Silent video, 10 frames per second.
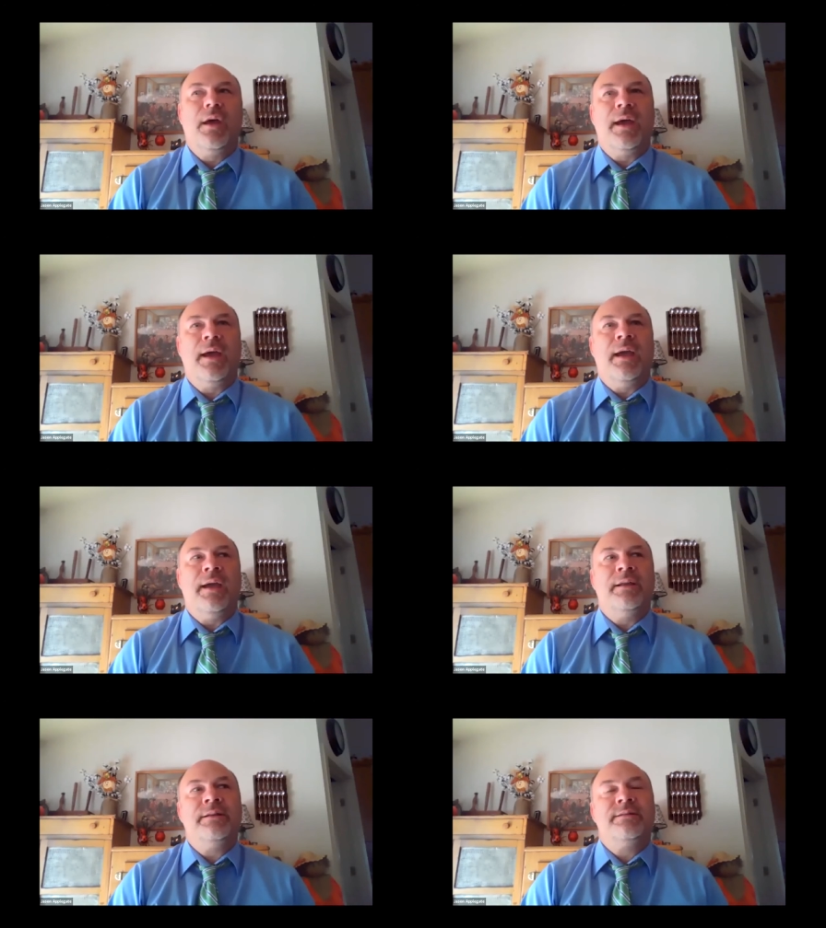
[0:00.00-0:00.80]

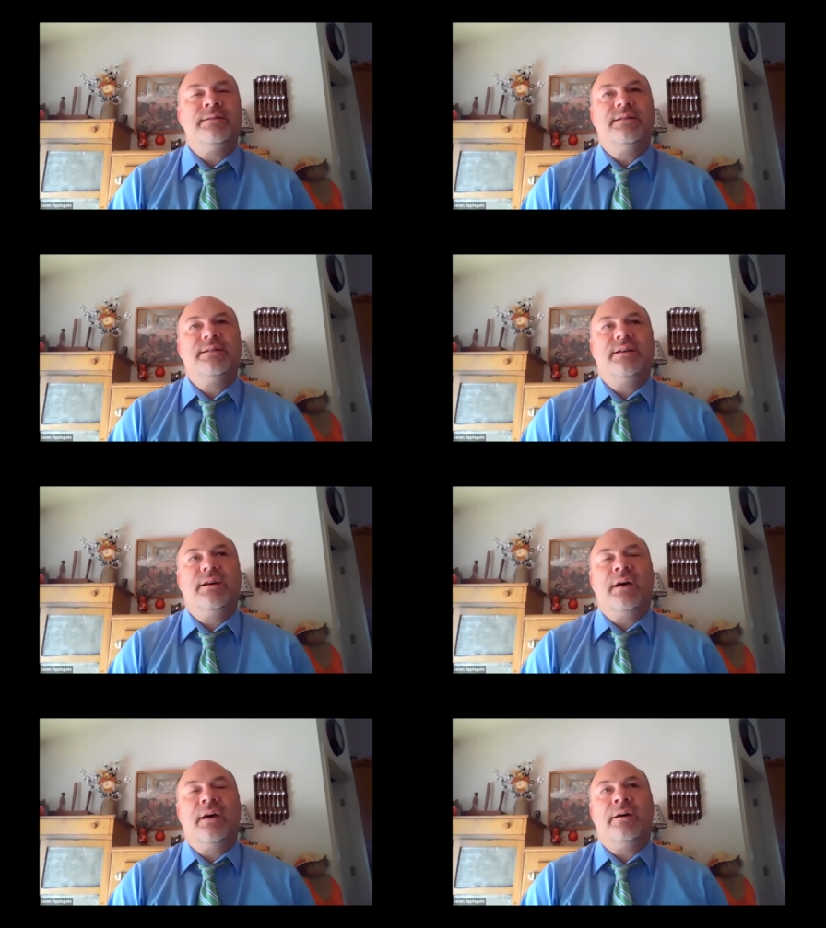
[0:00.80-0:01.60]
and
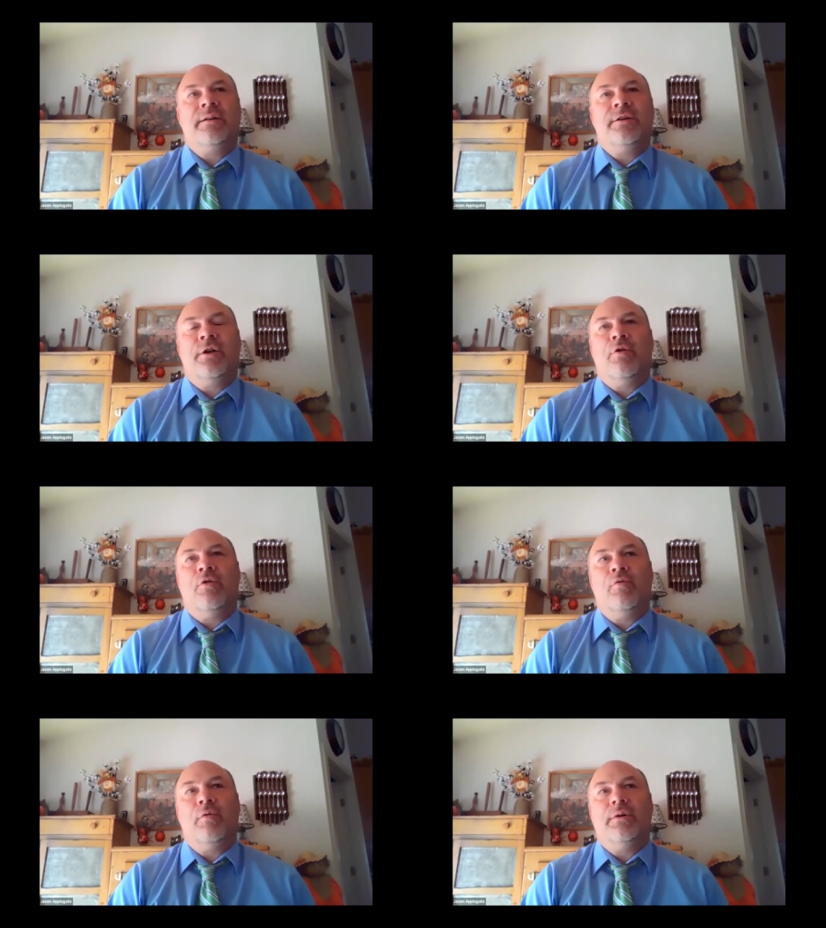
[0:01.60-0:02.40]
uh, you
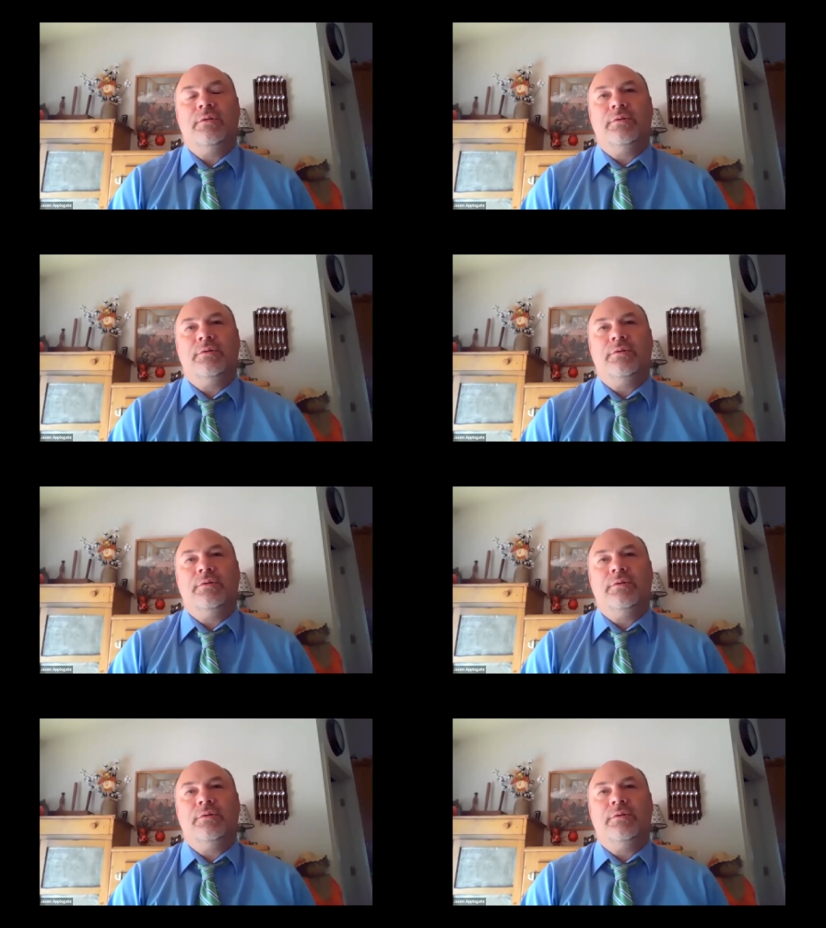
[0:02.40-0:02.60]
know,